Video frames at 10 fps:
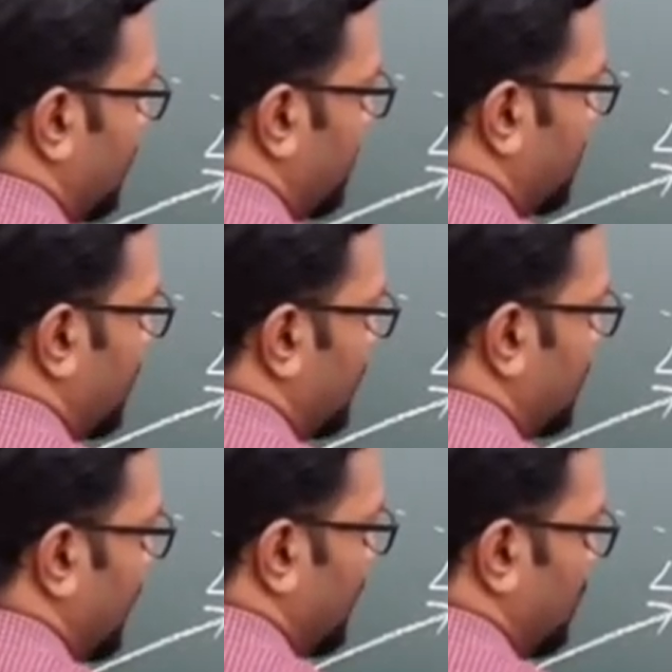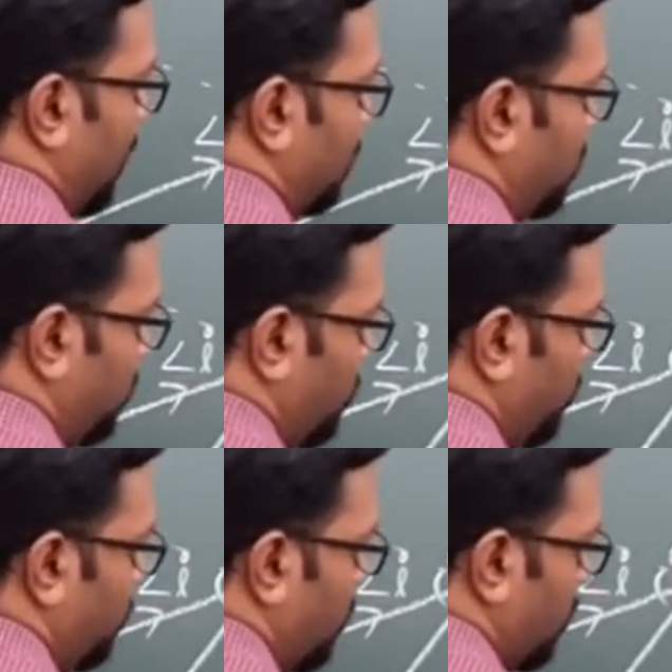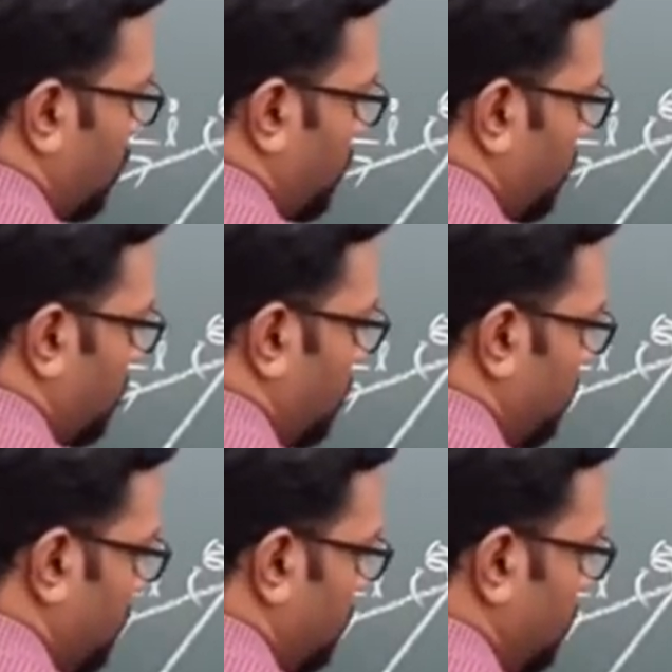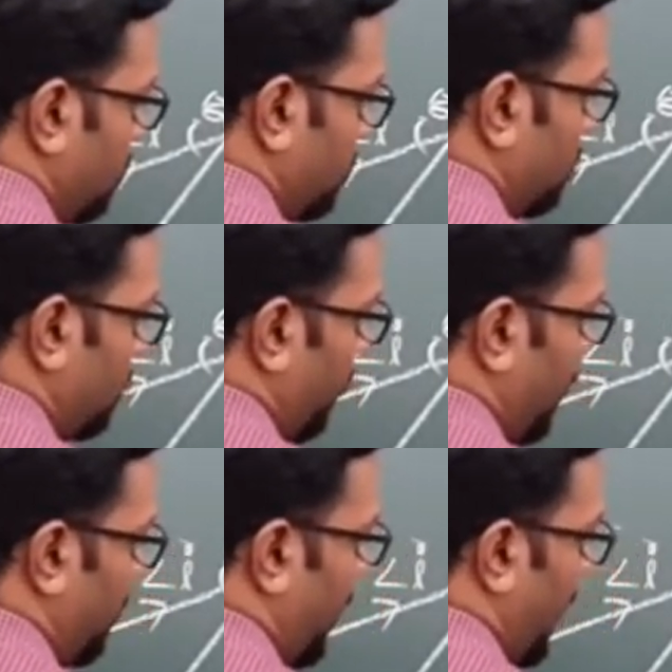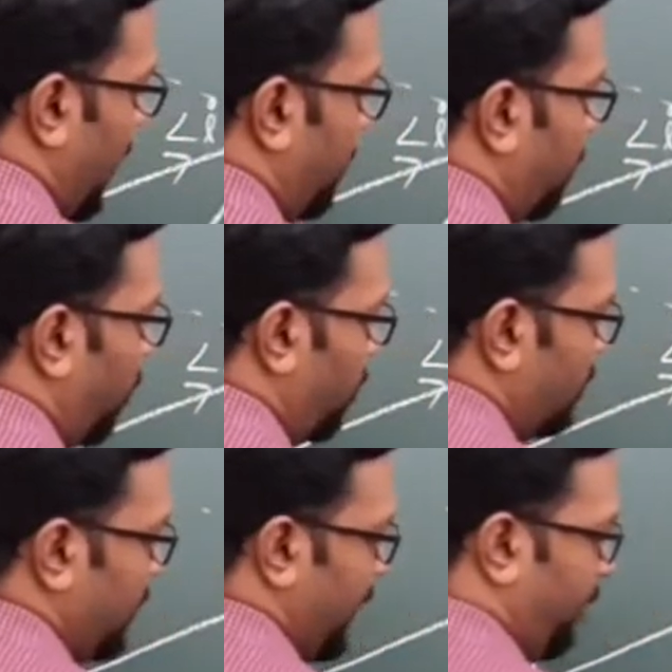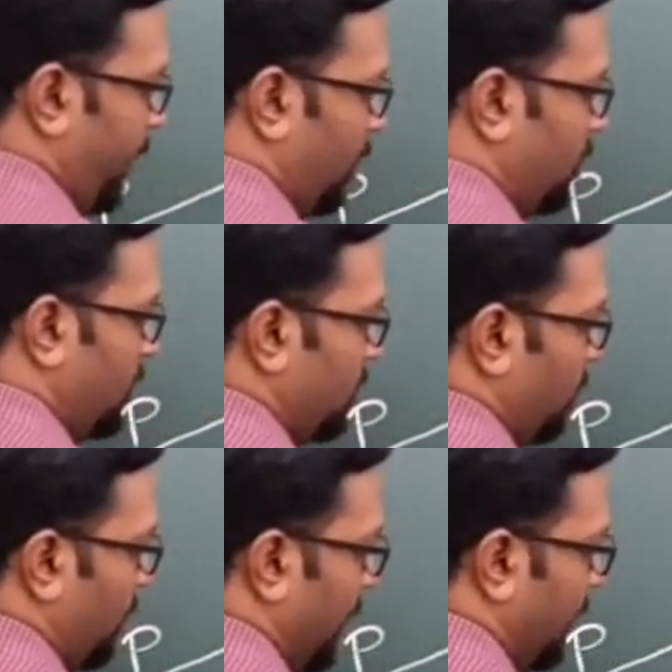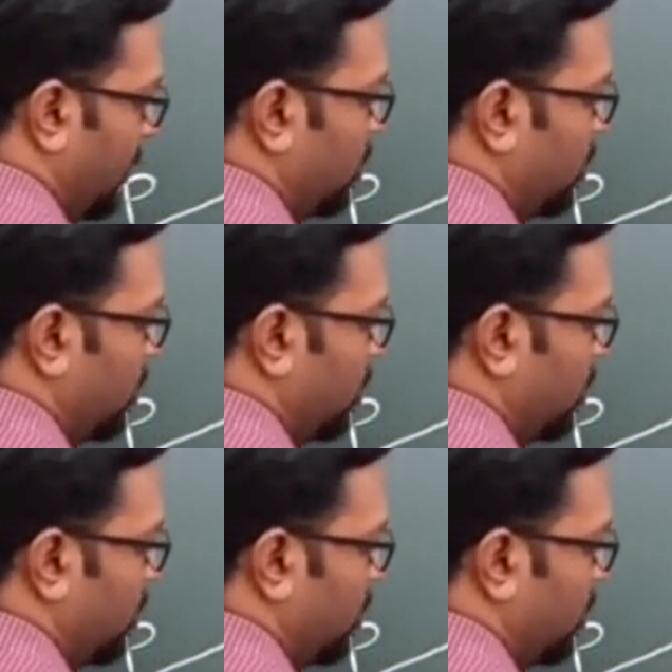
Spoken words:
represented as delta 2. When you add both deviations, you will get the